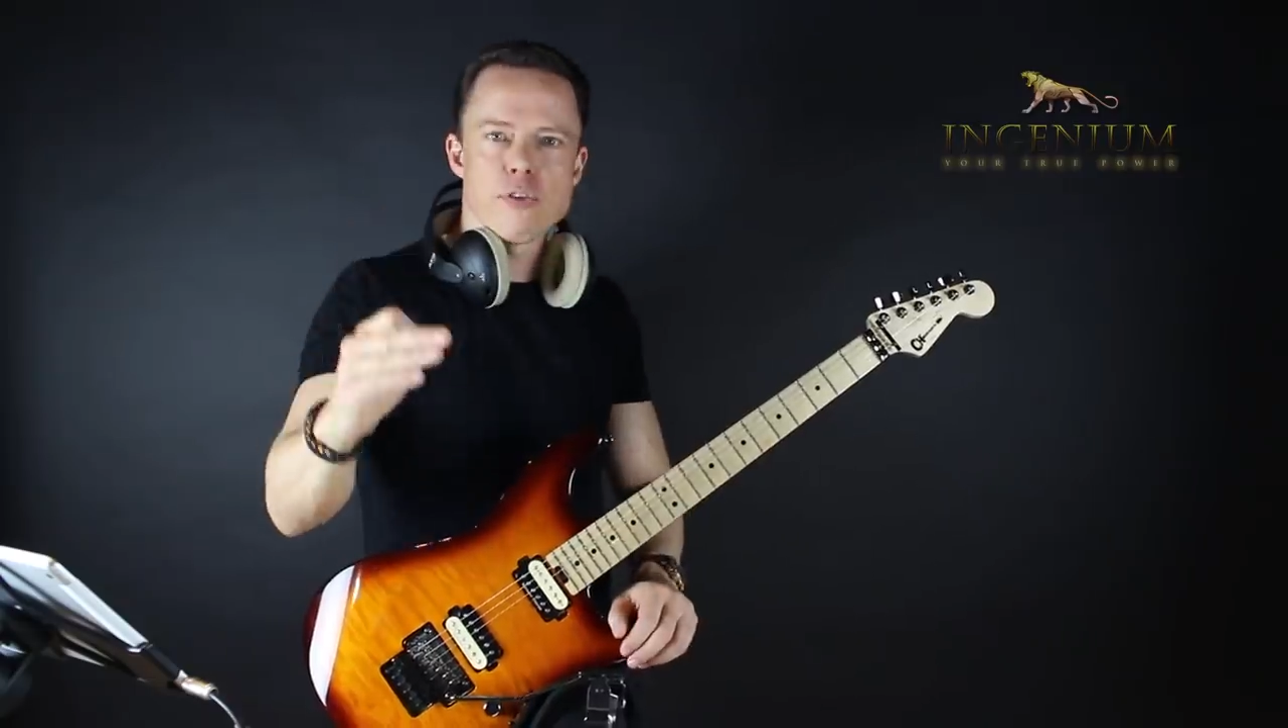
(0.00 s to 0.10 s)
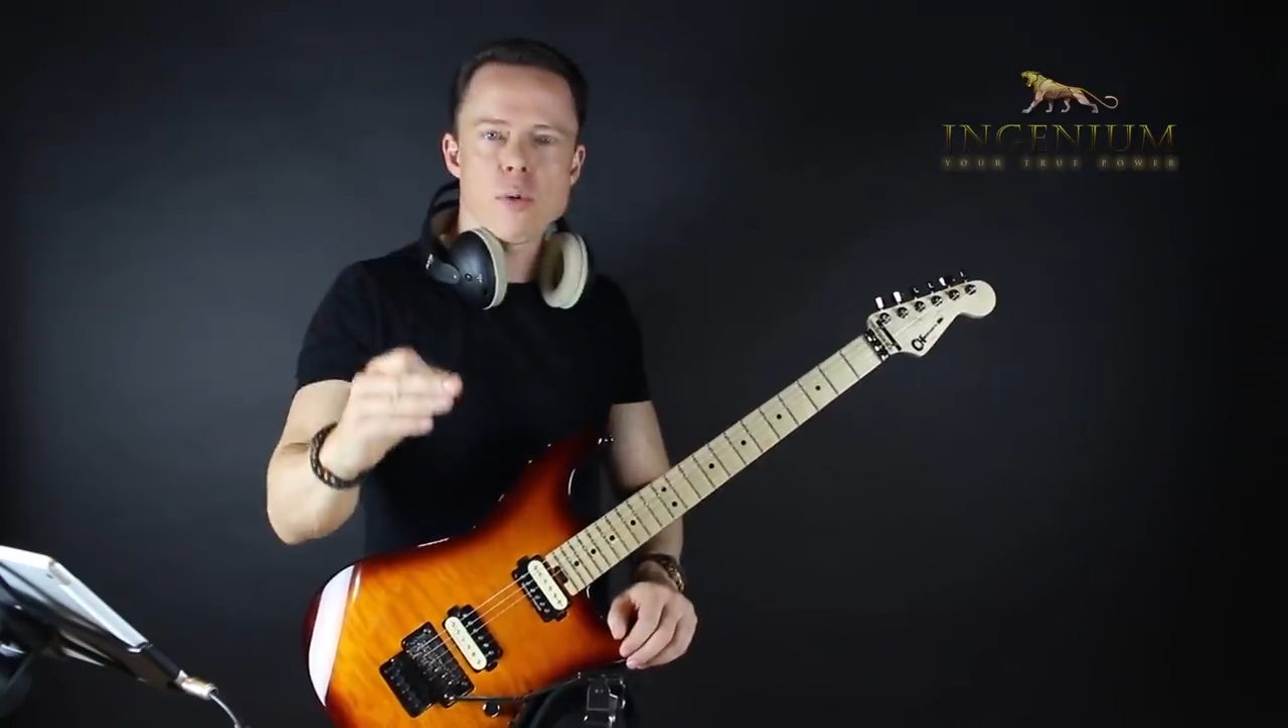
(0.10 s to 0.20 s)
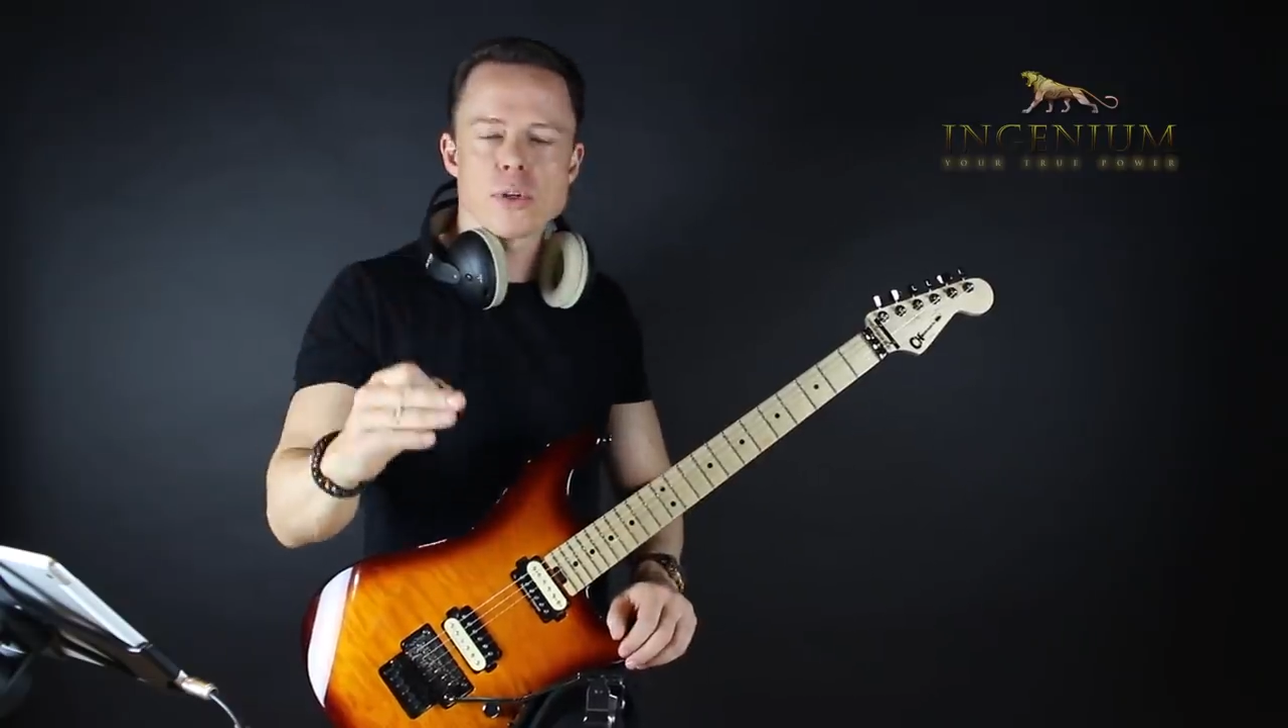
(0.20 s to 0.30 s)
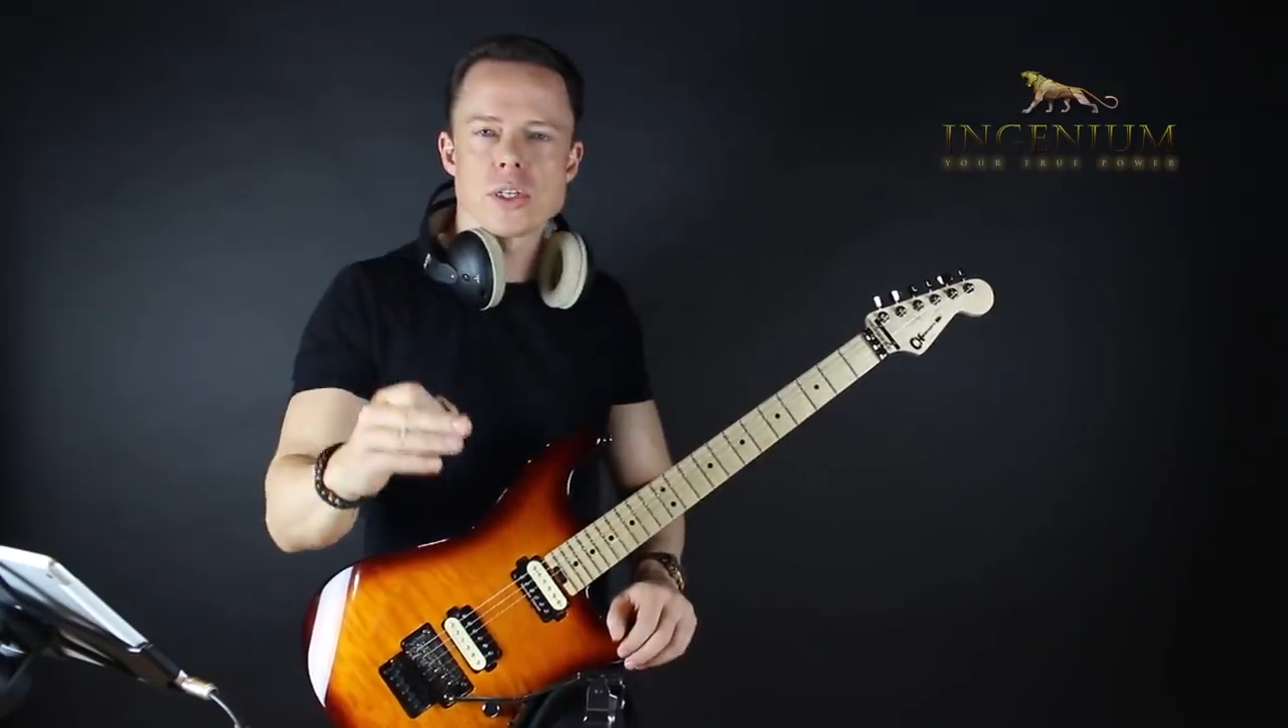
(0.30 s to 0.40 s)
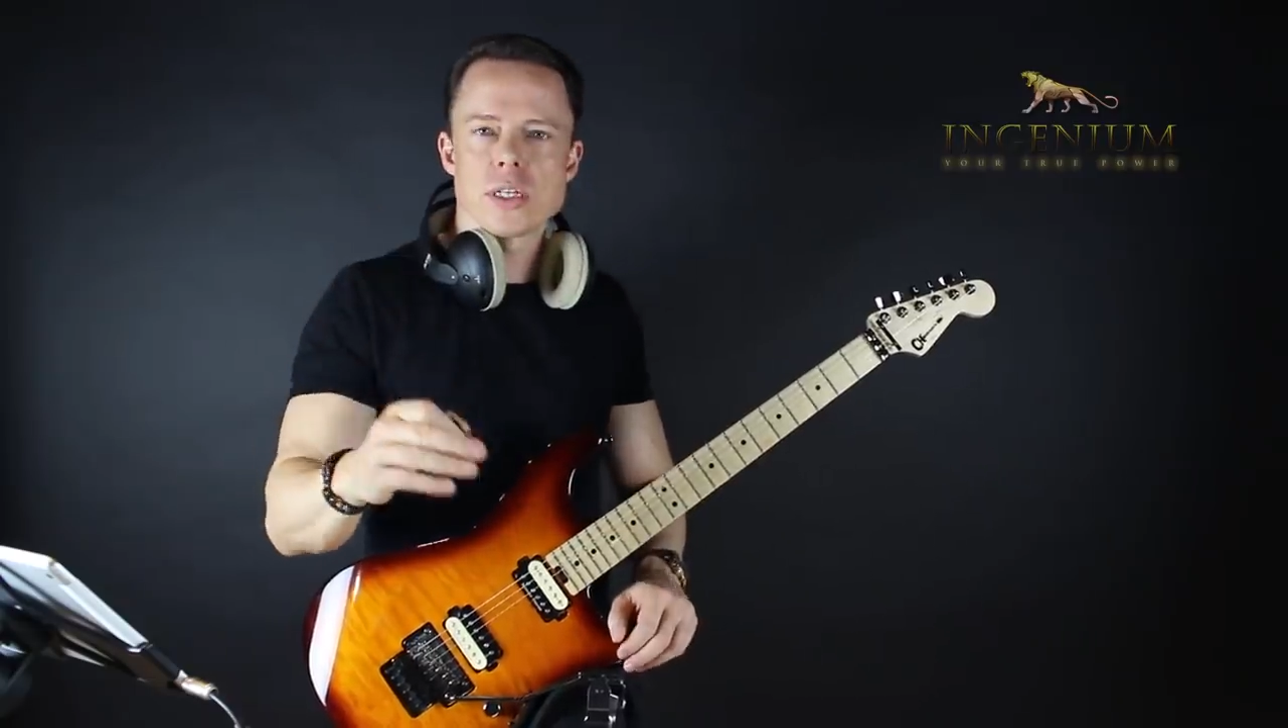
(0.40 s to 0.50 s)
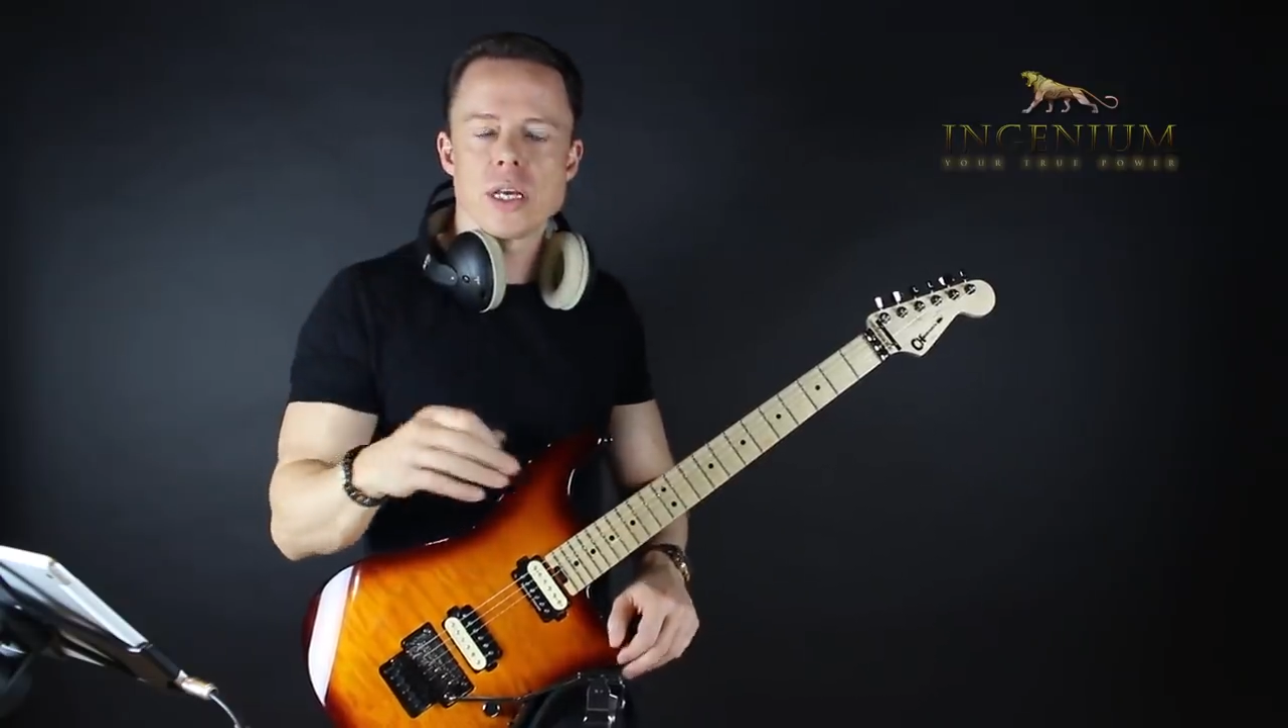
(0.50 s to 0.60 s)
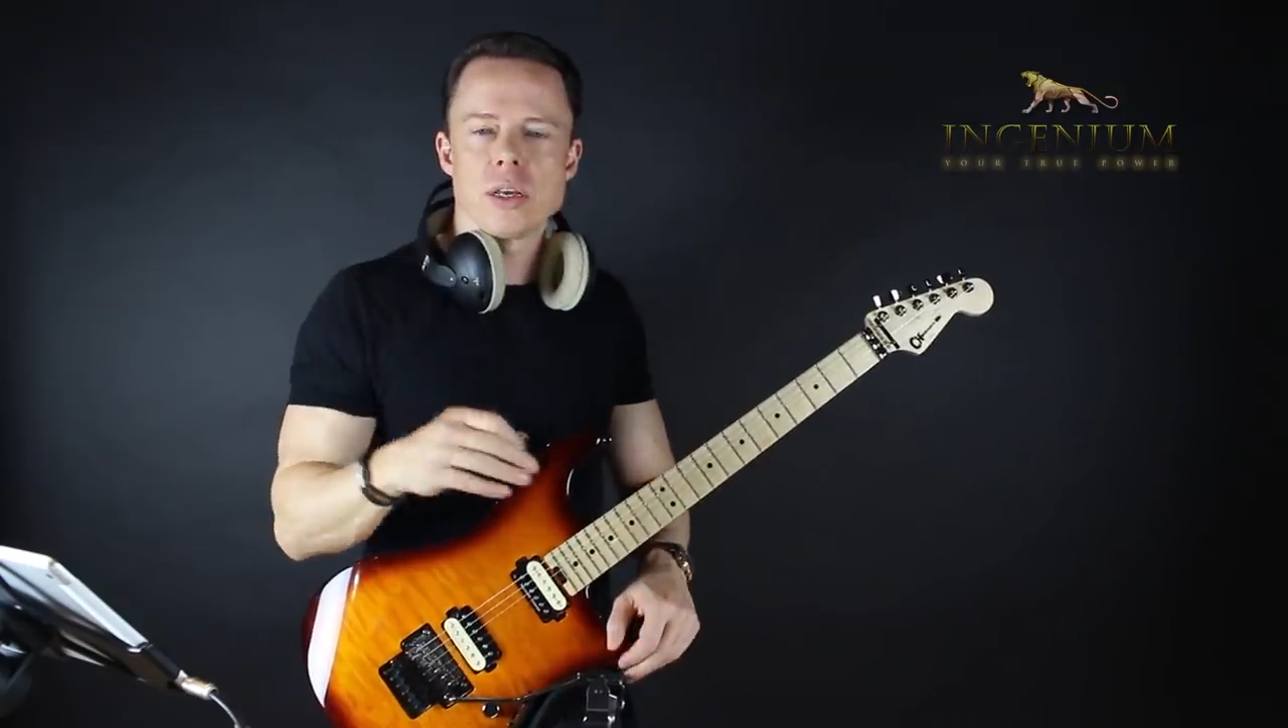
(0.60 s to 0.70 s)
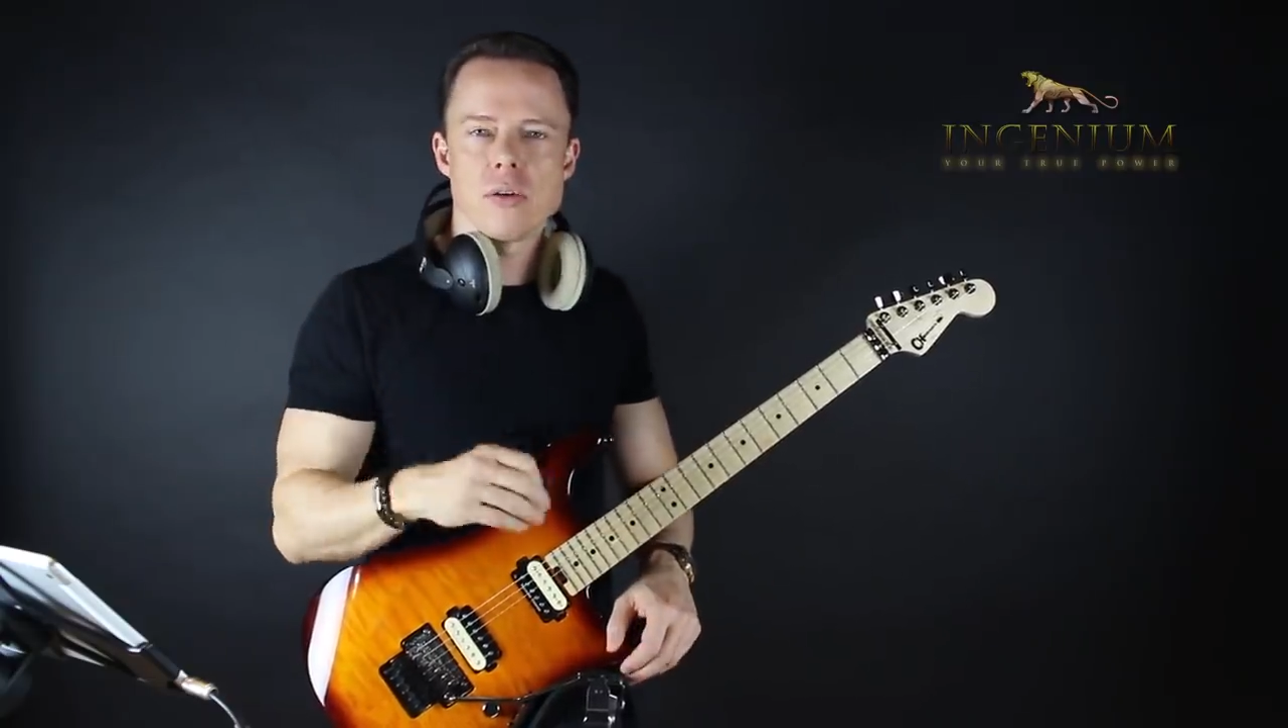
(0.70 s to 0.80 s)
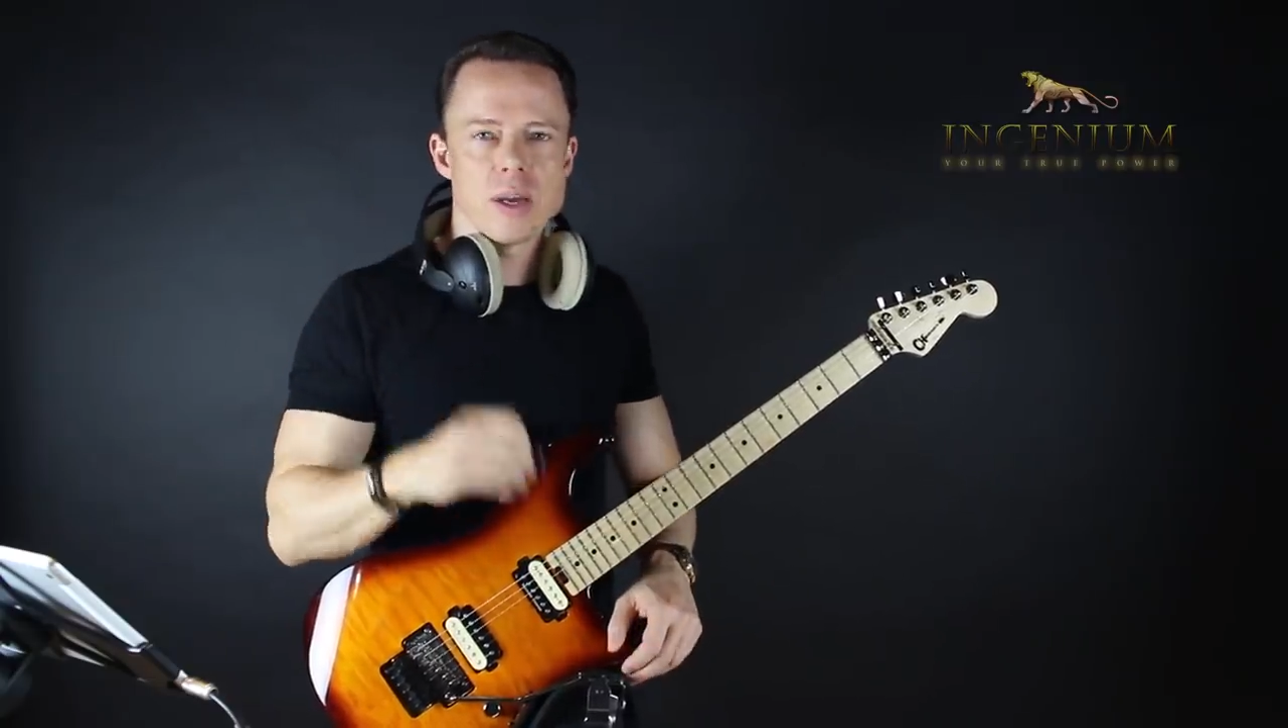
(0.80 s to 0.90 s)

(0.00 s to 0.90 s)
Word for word: forward to seeing you